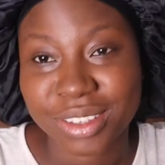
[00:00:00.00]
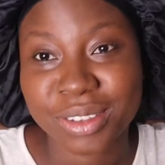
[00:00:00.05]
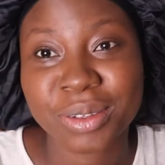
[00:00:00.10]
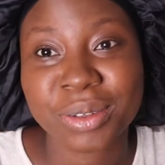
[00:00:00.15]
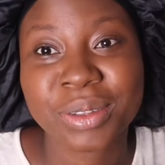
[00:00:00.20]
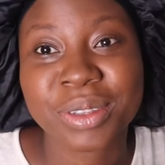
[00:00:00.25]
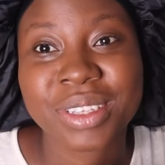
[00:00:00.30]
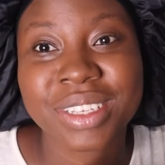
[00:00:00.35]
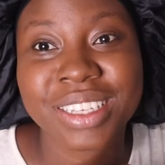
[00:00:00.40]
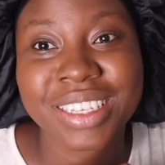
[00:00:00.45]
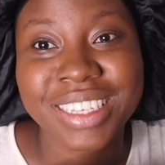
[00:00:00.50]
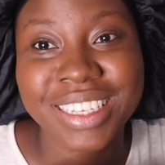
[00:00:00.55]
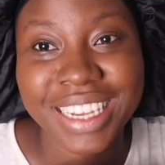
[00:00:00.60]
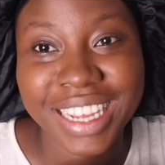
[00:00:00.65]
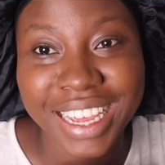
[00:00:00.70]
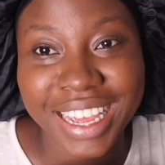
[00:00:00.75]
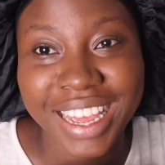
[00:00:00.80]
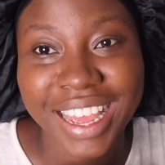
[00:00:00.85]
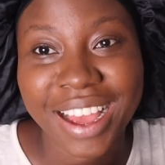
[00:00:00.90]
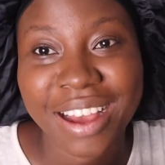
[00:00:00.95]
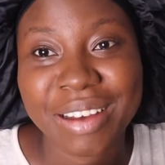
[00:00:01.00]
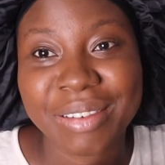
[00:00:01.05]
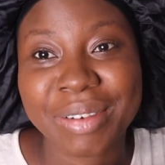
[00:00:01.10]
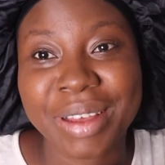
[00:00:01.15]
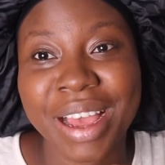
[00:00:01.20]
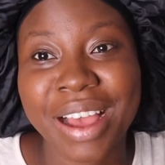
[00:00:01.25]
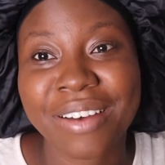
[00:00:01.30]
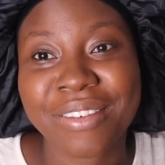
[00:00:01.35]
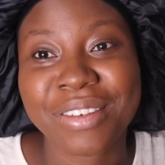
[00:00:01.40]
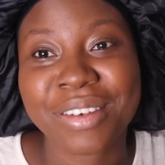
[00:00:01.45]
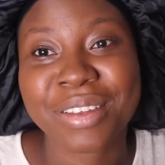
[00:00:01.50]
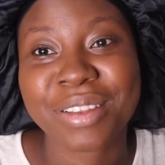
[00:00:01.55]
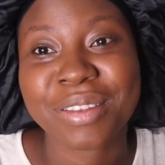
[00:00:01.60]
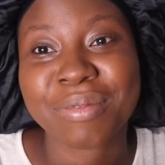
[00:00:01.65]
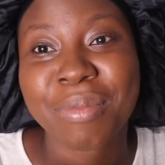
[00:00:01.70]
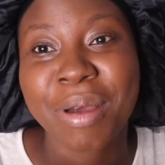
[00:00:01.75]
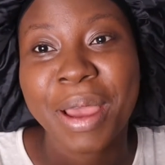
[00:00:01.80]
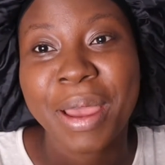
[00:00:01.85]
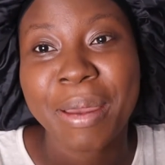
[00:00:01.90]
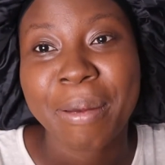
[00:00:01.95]
So today I'll be having
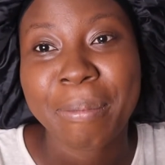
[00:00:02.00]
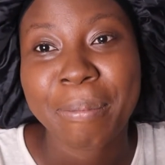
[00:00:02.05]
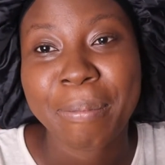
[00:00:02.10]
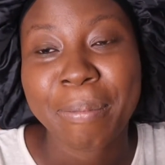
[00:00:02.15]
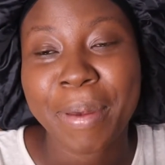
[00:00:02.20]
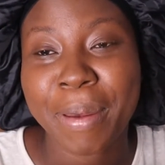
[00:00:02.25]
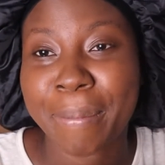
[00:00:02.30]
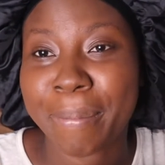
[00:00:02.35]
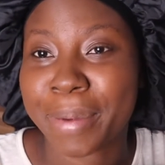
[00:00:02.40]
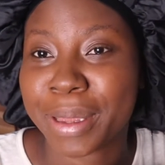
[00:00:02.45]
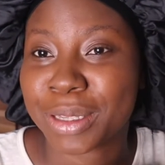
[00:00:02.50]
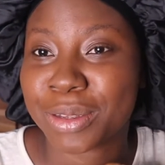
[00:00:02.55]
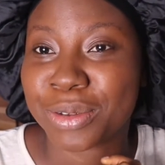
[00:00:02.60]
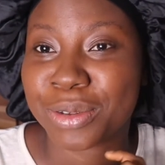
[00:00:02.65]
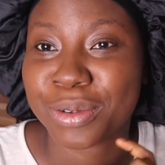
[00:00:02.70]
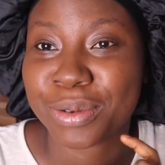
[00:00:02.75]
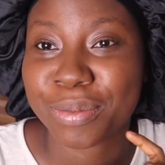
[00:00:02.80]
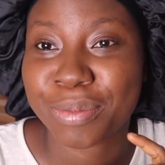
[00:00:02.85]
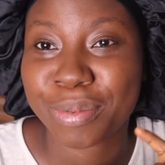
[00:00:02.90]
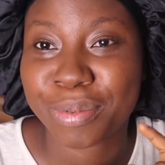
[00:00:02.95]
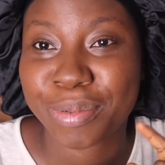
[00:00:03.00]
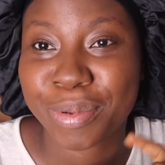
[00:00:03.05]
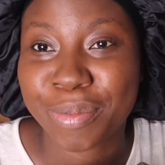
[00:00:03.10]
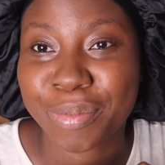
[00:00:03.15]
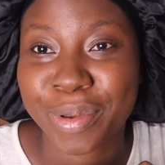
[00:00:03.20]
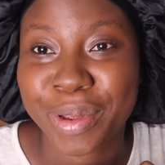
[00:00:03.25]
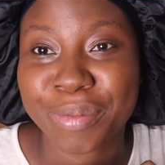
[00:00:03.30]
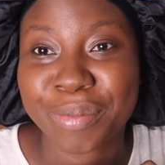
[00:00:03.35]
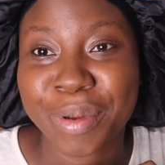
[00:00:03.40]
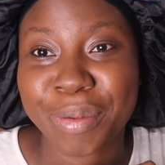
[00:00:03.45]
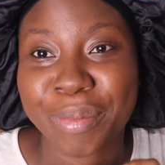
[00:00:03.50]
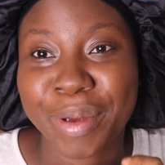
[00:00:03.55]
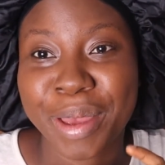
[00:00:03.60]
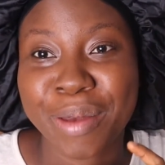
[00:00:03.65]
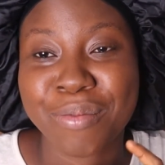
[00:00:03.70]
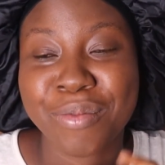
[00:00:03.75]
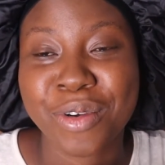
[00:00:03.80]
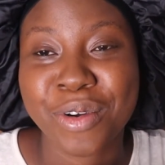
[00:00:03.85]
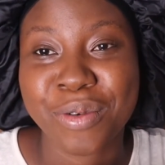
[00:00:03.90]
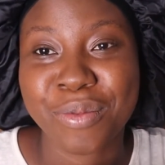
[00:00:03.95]
my pepper soup prepared by my
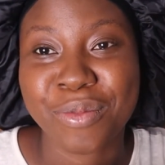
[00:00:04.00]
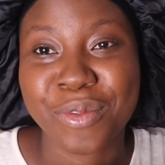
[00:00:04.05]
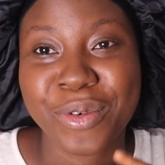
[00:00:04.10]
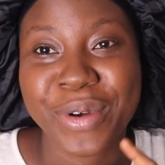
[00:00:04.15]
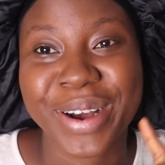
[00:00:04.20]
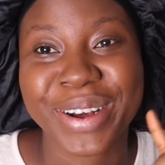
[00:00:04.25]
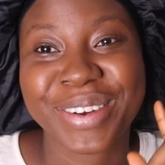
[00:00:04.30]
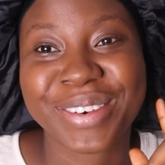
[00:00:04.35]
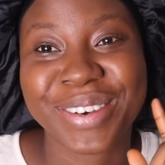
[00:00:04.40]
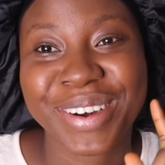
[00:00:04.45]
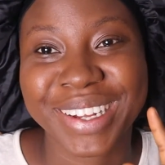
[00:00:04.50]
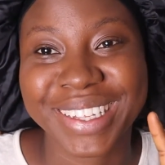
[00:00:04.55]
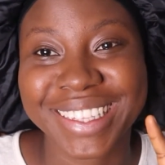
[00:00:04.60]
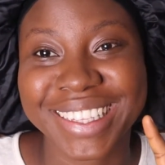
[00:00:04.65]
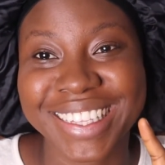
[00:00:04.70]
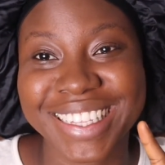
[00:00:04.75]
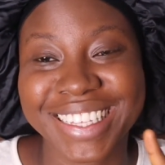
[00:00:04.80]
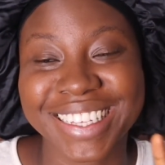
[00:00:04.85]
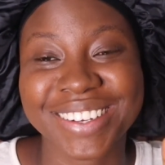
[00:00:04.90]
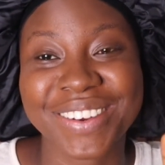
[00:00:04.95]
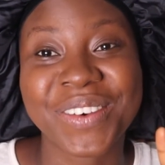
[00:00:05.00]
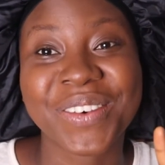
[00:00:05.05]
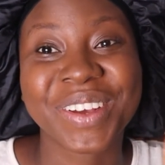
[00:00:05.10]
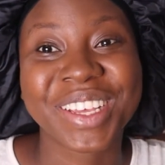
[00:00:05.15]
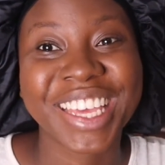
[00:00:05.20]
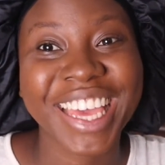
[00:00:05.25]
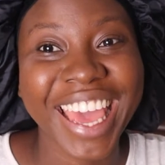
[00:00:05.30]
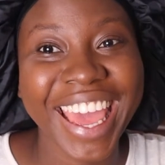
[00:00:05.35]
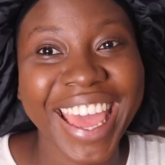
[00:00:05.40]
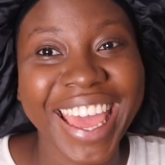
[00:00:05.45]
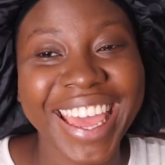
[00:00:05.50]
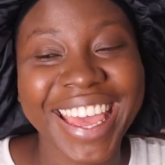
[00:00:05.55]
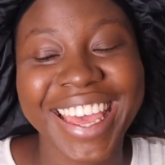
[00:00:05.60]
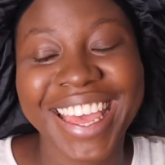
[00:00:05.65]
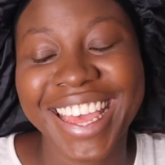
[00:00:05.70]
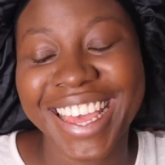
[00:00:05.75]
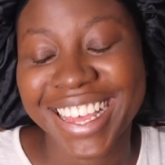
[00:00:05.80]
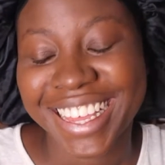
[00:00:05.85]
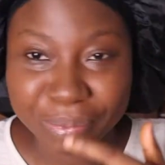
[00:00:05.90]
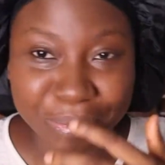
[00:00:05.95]
mom while ranting, okay?
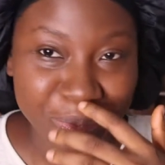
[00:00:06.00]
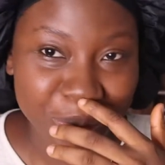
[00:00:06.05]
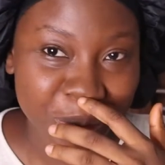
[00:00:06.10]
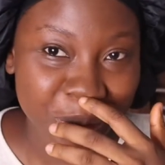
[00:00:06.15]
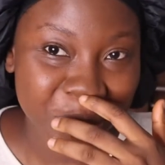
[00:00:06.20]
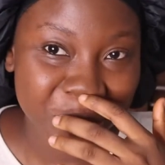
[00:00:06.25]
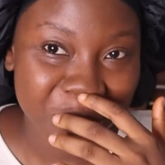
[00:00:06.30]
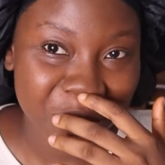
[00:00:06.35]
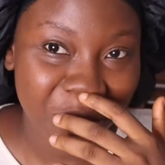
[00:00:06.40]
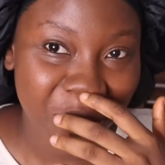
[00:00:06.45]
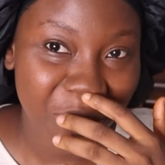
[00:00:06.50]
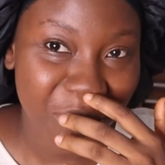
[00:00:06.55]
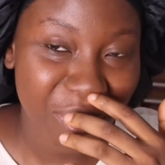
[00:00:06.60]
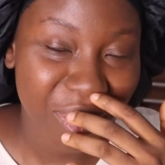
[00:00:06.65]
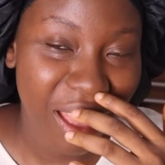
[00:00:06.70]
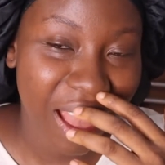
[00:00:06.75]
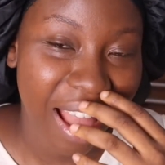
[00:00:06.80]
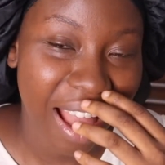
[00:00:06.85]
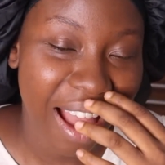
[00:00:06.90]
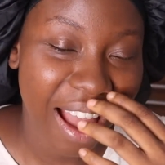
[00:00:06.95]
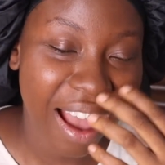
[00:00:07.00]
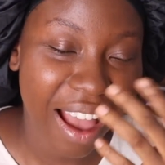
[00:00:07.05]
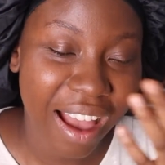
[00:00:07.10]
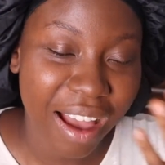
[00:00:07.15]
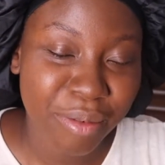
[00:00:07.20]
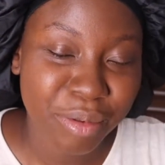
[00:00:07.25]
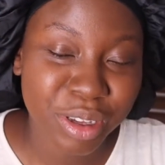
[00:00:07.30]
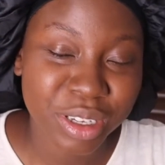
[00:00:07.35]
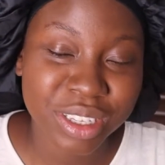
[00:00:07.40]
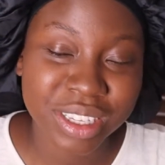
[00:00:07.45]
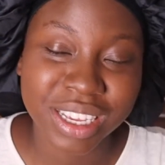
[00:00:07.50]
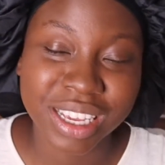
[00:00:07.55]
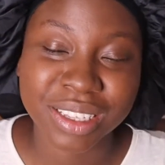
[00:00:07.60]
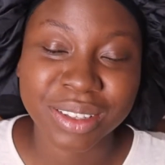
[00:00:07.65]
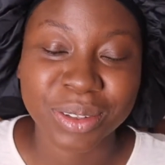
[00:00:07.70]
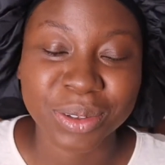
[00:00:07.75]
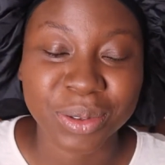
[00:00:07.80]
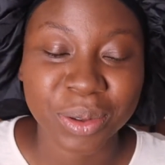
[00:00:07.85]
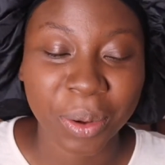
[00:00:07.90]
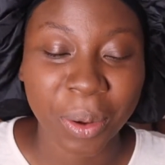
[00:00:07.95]
I'm just here
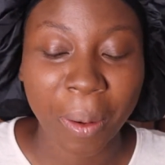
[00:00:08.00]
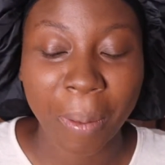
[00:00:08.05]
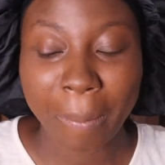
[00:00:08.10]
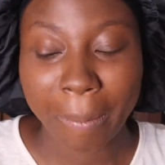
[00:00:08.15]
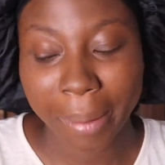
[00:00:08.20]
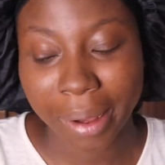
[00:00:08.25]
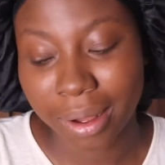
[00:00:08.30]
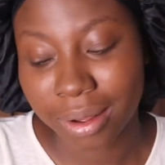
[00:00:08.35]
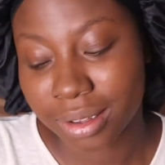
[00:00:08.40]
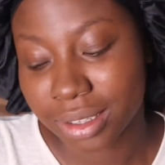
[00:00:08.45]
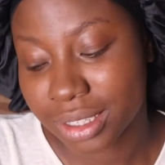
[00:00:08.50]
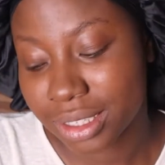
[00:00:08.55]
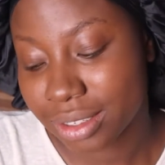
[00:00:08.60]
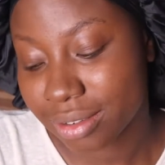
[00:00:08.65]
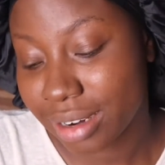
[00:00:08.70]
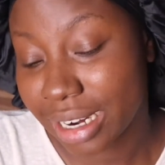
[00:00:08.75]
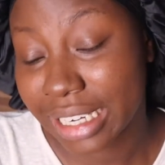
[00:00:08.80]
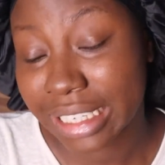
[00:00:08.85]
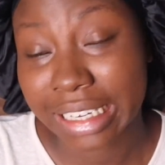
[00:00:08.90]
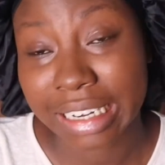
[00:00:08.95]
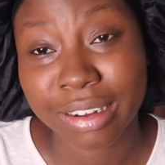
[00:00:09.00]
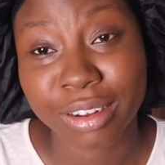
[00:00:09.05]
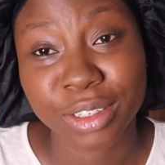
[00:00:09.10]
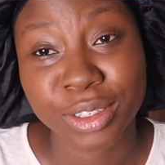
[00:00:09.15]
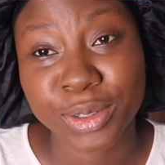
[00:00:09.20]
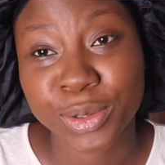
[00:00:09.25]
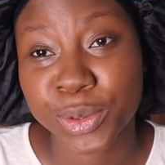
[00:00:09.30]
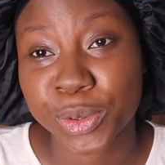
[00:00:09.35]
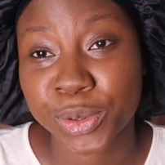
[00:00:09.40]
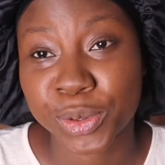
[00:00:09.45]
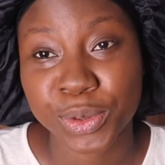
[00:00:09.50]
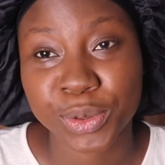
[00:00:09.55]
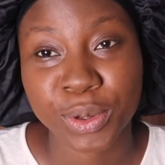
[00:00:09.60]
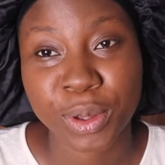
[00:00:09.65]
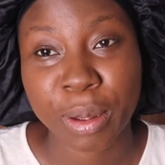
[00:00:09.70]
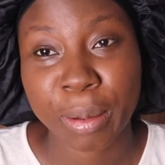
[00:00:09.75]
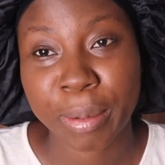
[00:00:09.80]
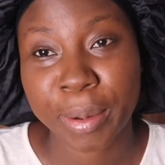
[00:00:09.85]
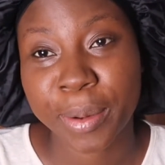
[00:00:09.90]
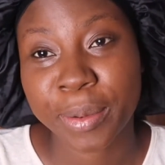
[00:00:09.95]
to talk about, right now I just want to talk
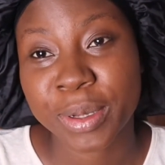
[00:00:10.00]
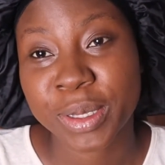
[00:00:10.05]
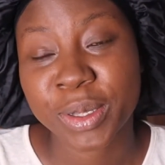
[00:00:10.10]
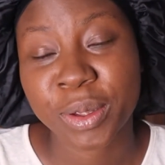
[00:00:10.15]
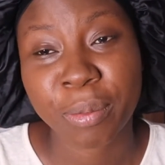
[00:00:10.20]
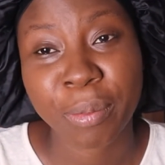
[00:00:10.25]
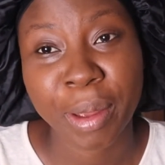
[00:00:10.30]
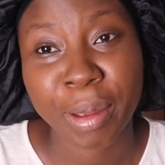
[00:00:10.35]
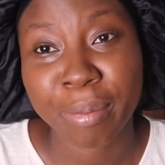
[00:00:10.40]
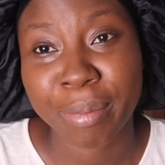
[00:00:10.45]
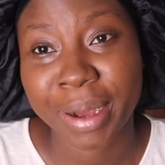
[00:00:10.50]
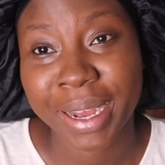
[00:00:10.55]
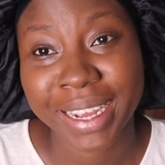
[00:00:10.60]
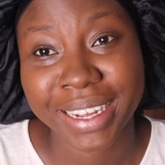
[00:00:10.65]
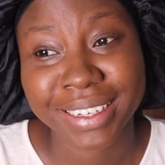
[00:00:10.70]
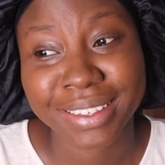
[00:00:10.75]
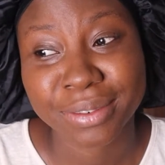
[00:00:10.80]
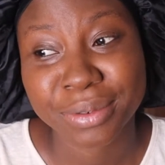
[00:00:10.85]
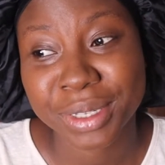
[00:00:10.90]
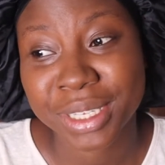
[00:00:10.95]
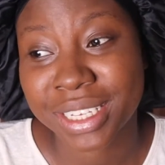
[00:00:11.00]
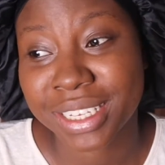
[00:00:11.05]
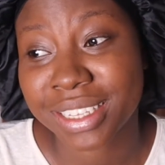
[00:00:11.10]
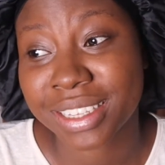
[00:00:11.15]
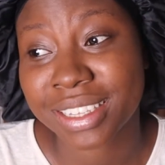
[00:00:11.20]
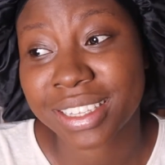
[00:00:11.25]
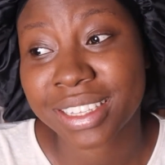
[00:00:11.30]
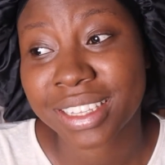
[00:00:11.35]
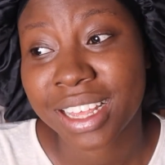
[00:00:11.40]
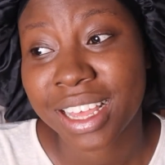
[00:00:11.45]
about what's on my mind, which is